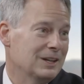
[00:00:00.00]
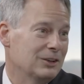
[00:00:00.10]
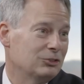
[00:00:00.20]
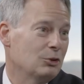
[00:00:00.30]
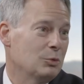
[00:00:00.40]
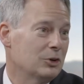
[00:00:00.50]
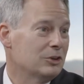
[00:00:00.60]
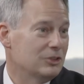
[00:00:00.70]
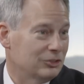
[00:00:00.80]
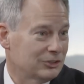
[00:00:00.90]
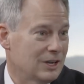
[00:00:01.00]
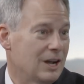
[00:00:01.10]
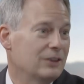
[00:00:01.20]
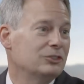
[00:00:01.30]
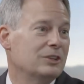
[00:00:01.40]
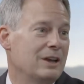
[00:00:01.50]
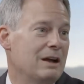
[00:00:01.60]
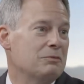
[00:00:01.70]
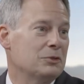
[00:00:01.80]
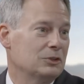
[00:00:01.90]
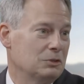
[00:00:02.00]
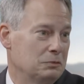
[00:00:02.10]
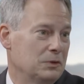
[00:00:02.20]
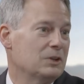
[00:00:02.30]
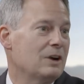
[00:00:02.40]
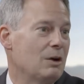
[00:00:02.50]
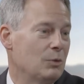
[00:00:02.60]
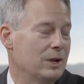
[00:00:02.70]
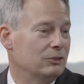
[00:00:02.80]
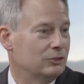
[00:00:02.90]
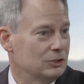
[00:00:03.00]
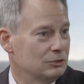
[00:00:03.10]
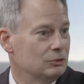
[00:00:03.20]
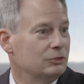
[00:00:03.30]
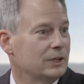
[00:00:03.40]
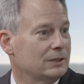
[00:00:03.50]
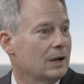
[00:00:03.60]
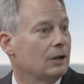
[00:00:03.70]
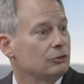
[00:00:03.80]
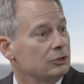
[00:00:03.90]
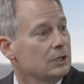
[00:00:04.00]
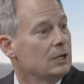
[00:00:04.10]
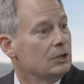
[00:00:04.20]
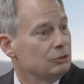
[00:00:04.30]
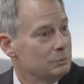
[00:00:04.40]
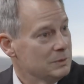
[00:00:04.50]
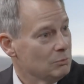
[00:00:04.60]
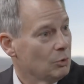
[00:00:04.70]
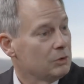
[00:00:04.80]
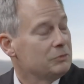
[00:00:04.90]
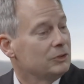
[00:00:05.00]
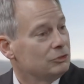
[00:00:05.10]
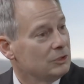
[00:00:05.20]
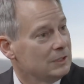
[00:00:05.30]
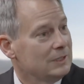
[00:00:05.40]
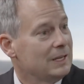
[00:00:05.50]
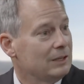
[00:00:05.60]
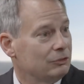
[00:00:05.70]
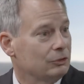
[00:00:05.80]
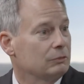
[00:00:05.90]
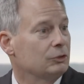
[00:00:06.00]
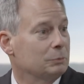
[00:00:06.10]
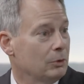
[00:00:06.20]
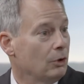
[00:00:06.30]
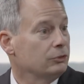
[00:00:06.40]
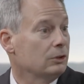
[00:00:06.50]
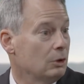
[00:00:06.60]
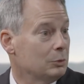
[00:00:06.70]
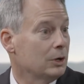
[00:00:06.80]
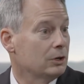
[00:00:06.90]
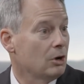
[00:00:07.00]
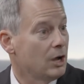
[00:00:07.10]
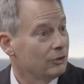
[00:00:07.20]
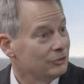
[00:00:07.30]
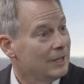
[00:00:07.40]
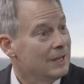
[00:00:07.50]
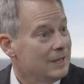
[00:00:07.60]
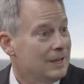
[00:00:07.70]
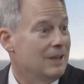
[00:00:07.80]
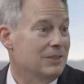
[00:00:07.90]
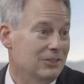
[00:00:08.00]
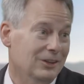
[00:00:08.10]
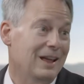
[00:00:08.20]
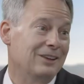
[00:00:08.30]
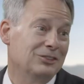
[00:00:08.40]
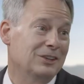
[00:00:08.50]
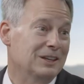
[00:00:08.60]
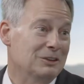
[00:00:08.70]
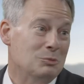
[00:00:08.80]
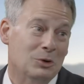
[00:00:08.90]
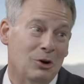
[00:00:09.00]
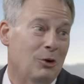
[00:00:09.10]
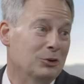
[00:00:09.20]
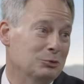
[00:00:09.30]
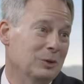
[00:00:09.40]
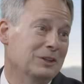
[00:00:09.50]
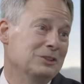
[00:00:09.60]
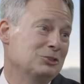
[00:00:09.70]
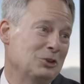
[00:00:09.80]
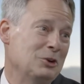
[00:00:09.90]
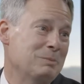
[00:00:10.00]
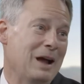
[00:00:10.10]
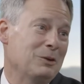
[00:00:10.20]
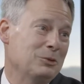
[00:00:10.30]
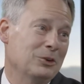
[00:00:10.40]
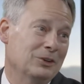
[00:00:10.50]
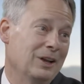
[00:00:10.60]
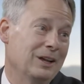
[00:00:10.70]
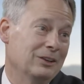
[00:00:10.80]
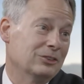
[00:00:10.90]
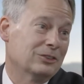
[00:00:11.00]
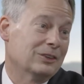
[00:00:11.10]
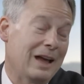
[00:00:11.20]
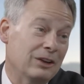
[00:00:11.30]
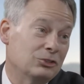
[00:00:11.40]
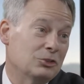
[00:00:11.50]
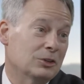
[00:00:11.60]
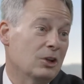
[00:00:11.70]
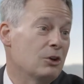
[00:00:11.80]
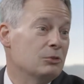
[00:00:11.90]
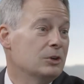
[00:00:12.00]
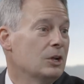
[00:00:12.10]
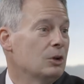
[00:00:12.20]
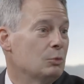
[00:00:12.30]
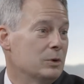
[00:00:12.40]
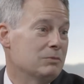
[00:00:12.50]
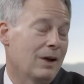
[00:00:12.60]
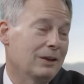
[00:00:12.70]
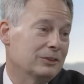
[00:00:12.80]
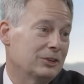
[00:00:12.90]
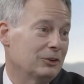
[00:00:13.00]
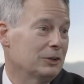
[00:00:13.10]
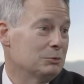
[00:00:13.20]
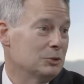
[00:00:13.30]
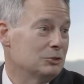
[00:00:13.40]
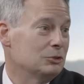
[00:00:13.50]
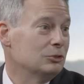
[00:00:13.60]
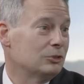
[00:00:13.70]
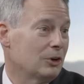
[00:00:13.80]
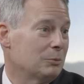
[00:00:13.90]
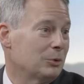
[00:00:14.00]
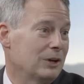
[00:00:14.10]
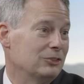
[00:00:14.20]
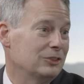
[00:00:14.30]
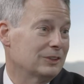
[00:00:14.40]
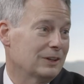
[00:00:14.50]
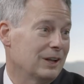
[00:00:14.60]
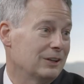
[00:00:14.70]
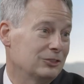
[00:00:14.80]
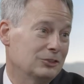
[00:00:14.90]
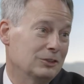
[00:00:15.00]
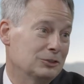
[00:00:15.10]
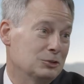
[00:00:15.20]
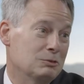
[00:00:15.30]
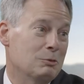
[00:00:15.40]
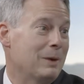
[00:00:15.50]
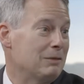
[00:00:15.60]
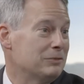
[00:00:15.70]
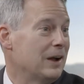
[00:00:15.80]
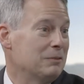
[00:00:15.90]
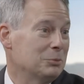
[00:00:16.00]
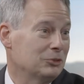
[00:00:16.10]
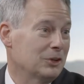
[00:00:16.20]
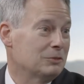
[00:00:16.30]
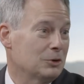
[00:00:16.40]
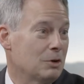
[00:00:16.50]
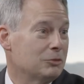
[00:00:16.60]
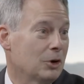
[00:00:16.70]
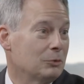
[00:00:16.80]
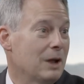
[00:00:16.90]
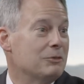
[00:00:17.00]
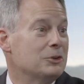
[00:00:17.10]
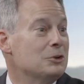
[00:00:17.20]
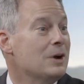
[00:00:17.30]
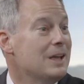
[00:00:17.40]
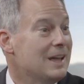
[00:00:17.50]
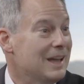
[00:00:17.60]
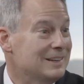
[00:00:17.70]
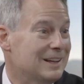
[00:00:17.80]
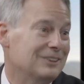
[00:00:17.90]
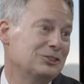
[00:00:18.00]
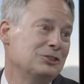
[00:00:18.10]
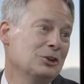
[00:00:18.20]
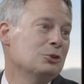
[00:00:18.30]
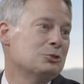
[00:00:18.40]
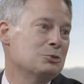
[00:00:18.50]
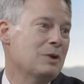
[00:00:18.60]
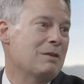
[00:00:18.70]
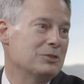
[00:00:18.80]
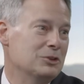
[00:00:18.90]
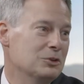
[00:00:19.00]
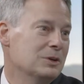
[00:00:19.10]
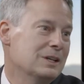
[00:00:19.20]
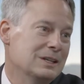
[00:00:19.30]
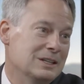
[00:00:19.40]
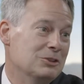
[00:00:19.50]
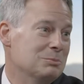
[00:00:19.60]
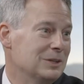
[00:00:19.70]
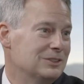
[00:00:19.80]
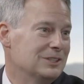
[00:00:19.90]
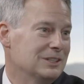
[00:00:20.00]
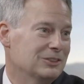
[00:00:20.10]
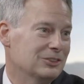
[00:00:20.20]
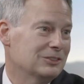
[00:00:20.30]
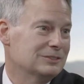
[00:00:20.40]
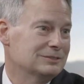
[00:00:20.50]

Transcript: And so we're in this constant effort to figure out ways to use technology to be more efficient, enhance service, but also lower our costs. And then the last thing, we're always willing to share it back with our clients. Last year alone, we voluntarily reduced our pricing to clients to the tune of about 5% of our overall revenue, and yet still grew revenue in the mid-teens.